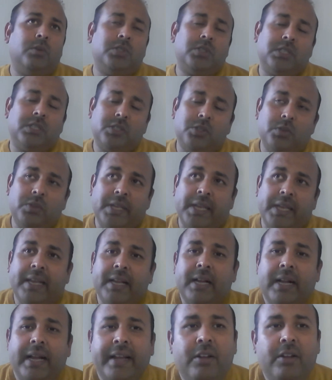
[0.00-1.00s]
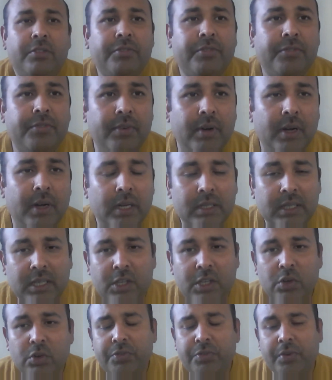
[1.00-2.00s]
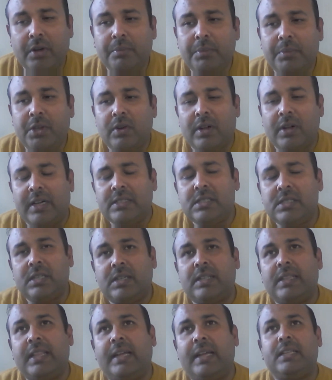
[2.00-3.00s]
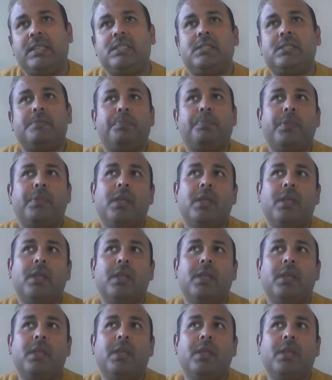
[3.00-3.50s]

just to take kind of the cue from your answer, that is,